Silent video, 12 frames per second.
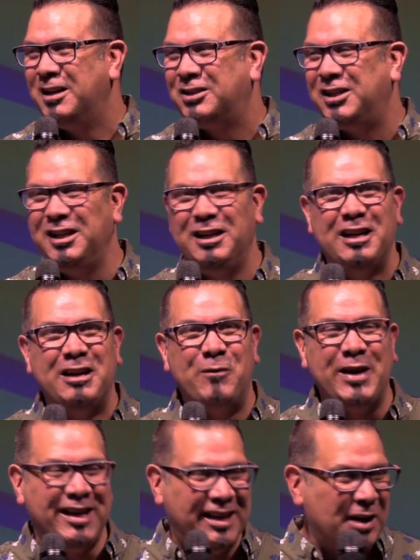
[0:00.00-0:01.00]
See,
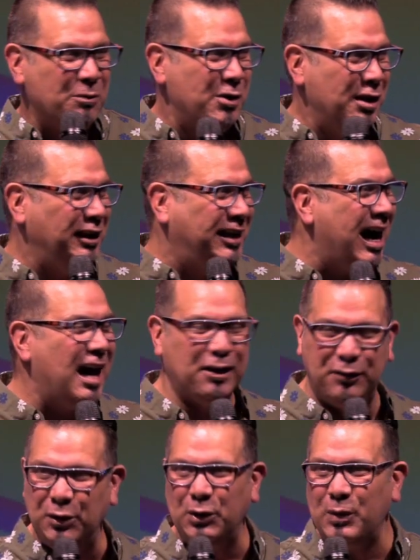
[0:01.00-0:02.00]
we can get really tired
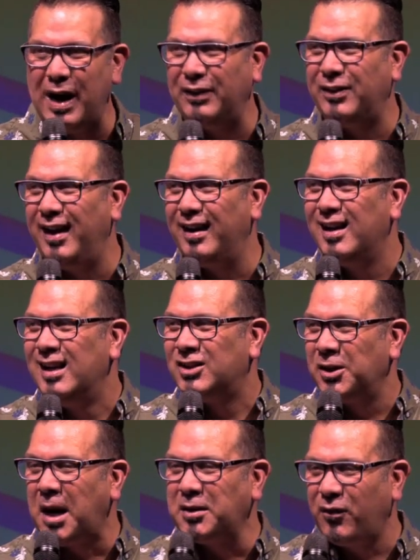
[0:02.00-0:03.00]
of doing the right thing.
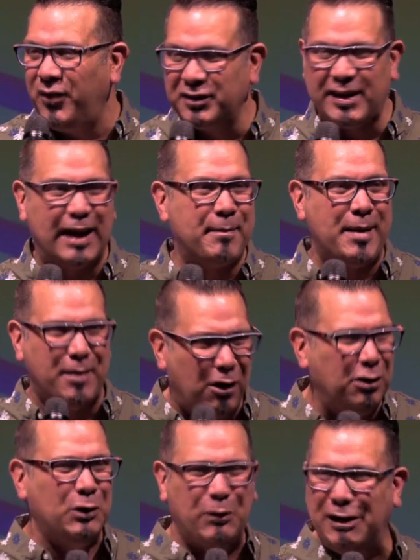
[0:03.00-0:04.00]
Sometimes it feels like, man, I'm the
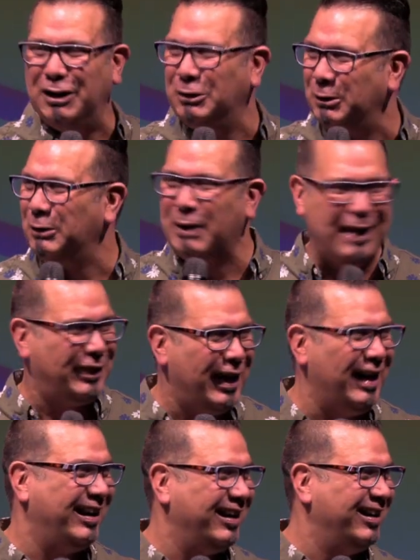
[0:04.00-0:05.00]
only one doing the right
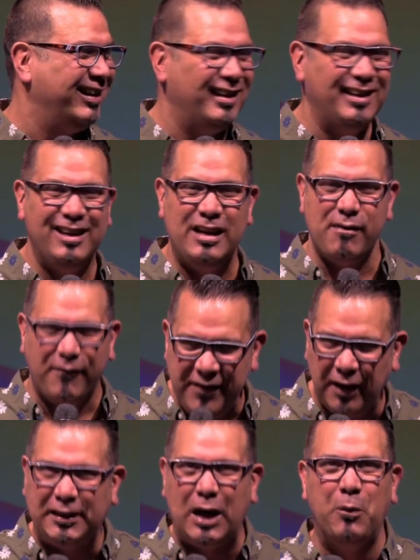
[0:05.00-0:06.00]
thing. You ever
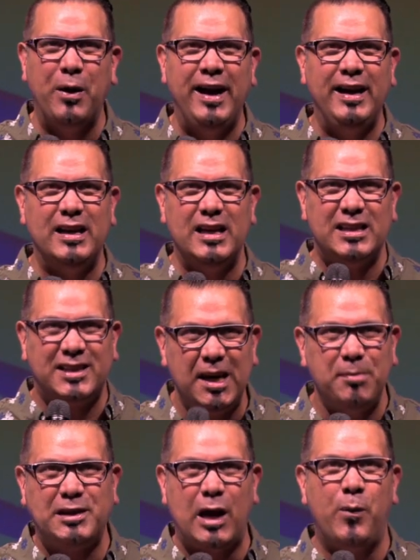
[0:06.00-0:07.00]
felt that way? It
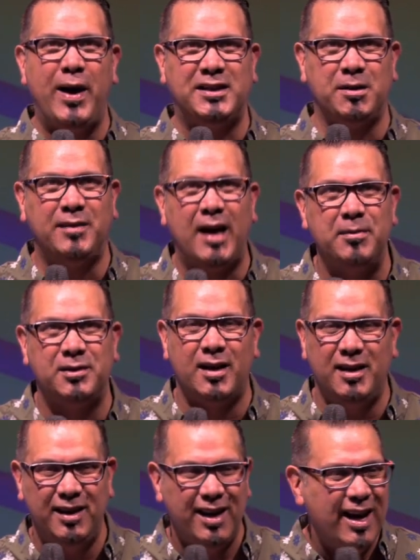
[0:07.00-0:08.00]
seems that way sometimes,
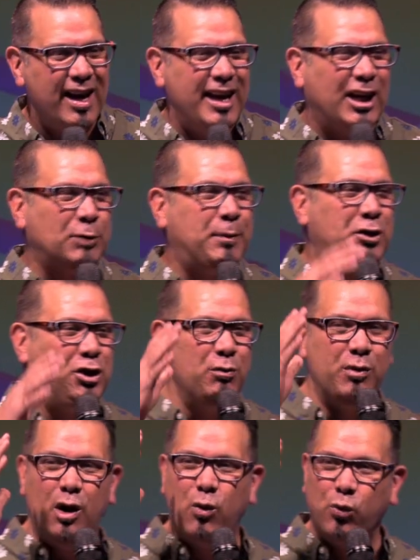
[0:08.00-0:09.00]
doesn't it? He goes, but you
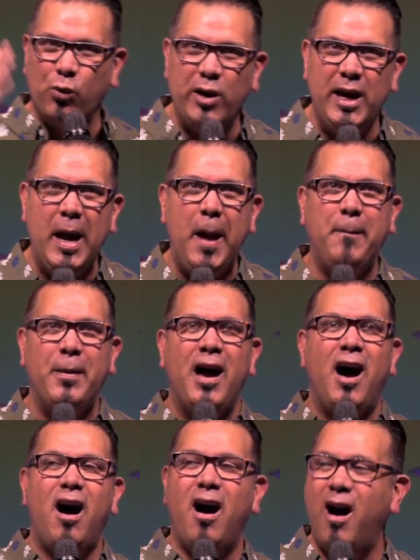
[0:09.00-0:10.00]
will reap
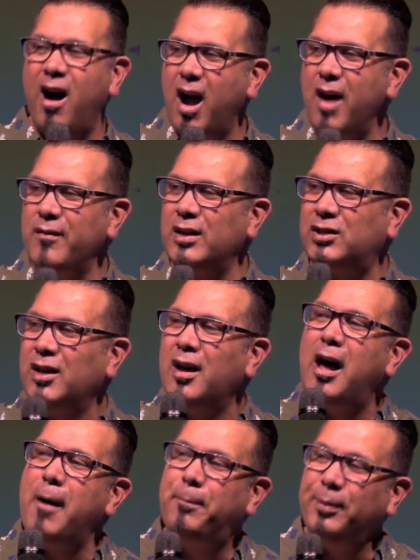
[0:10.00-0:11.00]
a
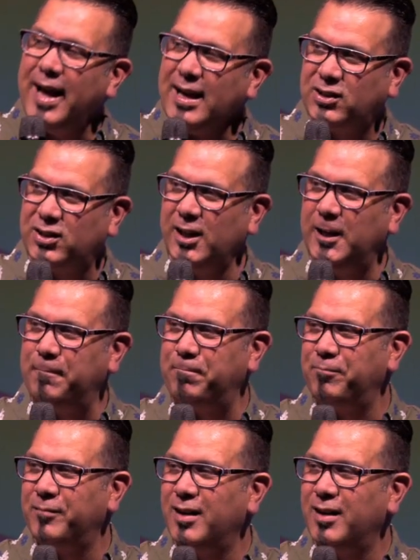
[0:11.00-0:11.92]
harvest of blessing.